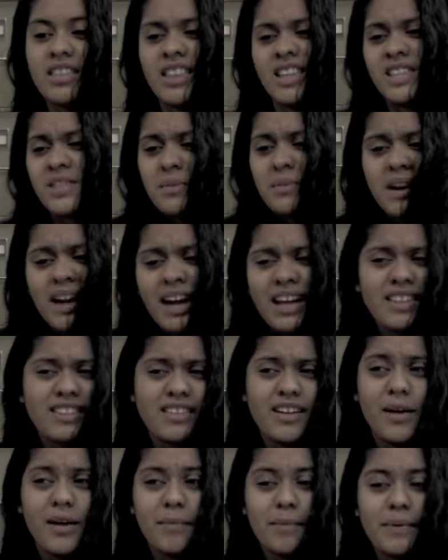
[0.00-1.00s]
That's what I
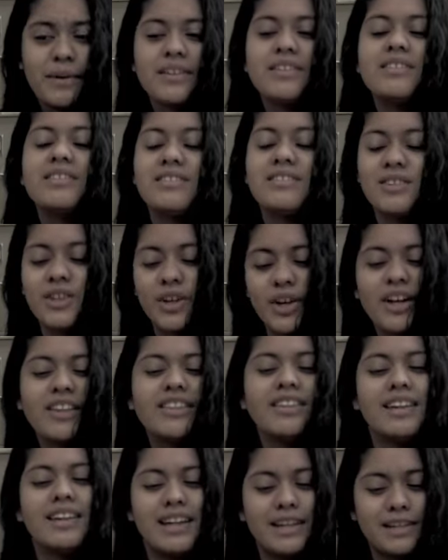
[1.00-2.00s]
thought, but look
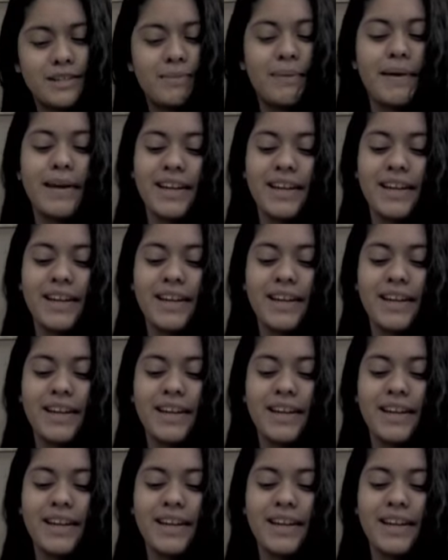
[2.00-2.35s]
on the next